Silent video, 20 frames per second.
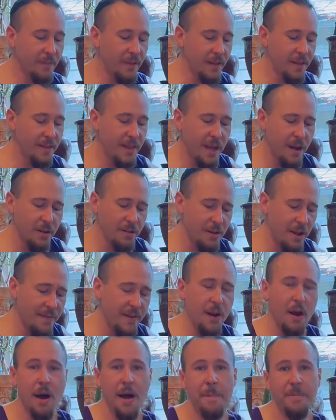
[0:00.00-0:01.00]
They also have
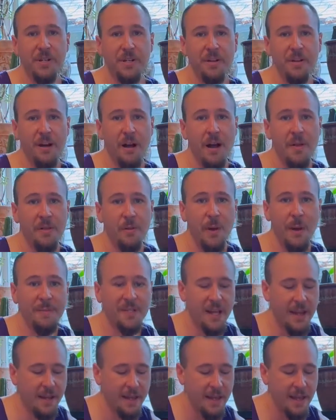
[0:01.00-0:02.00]
an option on the
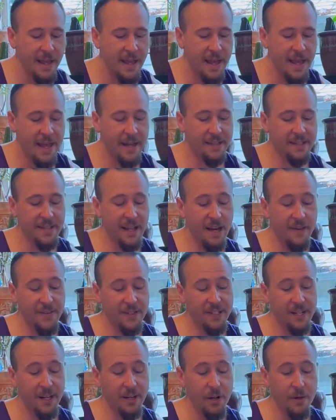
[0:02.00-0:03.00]
website. Instead of a
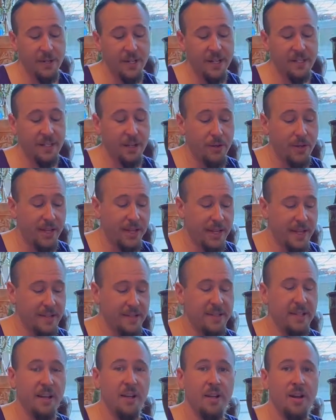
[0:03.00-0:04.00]
silicone disc, you can get
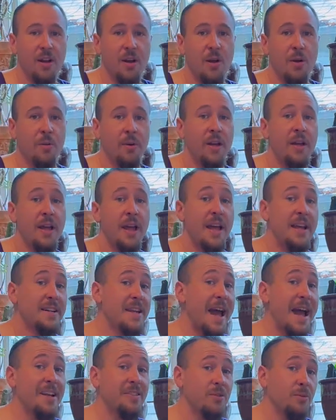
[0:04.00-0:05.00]
silicone
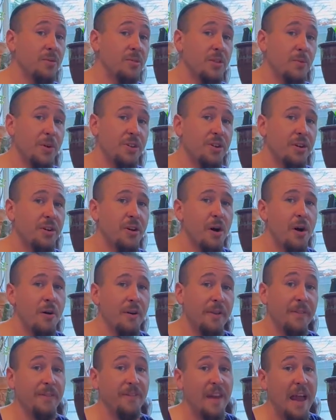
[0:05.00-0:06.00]
tassels, which are called
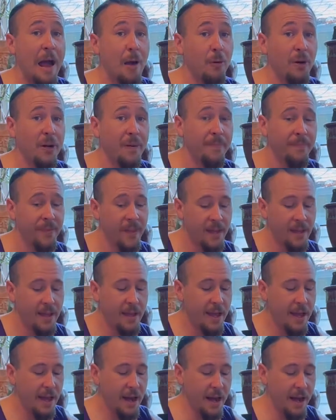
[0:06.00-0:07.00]
a flower.
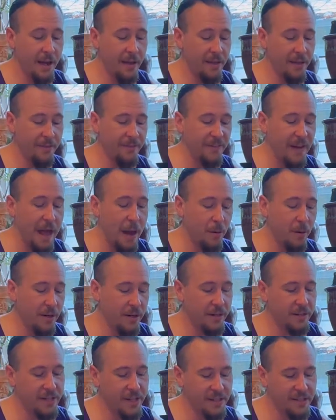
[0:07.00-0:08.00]
The
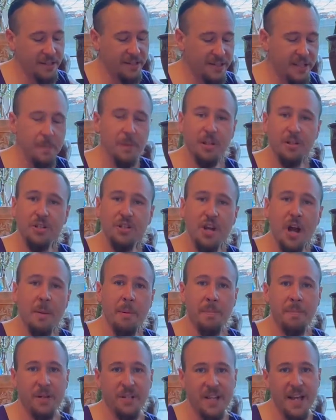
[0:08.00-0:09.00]
flower does a similar job
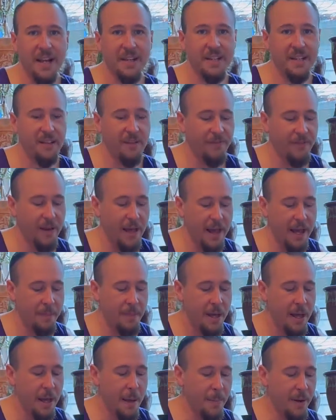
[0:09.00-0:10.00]
of protecting the flame,
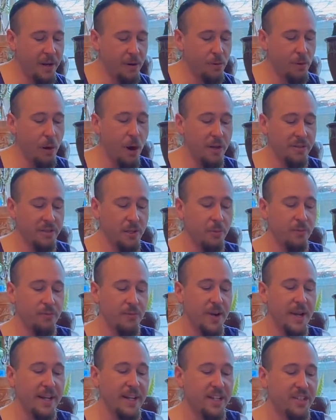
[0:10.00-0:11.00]
but it will also
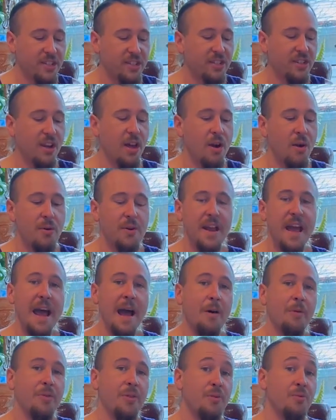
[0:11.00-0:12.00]
really slow
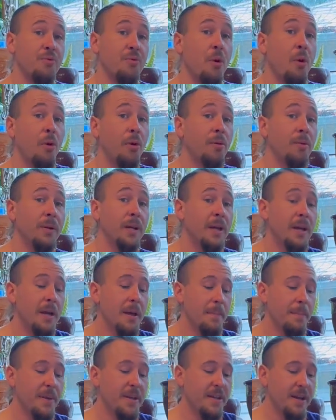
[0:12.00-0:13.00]
down the roll,
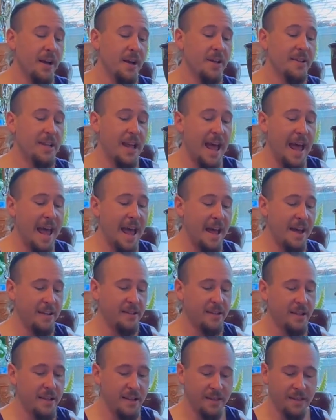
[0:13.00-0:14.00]
because
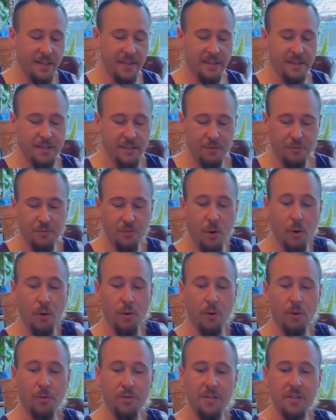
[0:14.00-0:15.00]
as this
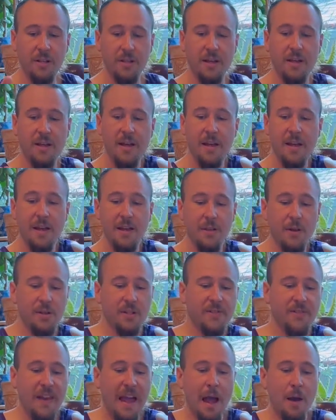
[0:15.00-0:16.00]
rolls, those
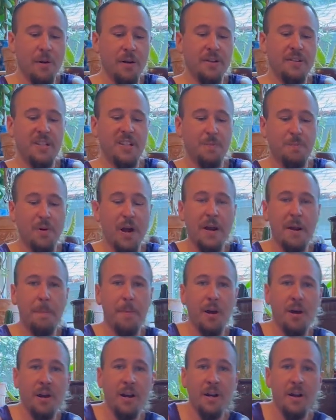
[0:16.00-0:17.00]
flowers spread
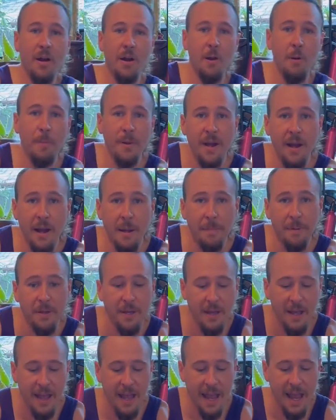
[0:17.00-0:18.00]
apart and open up,
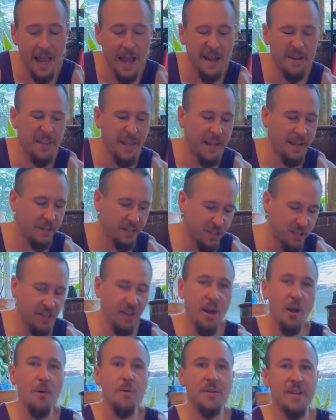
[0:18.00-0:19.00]
and they
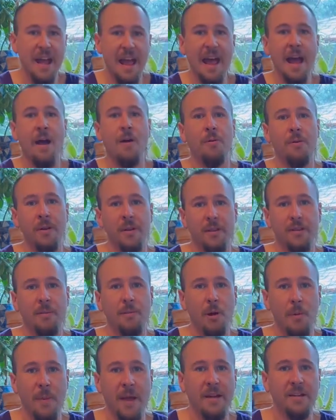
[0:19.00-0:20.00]
slow down the
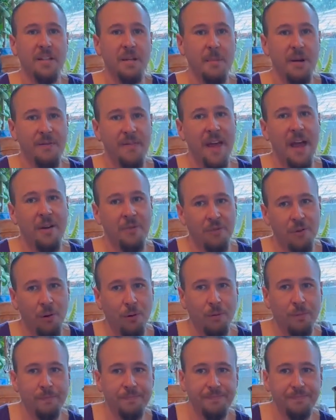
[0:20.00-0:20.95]
momentum of that roll.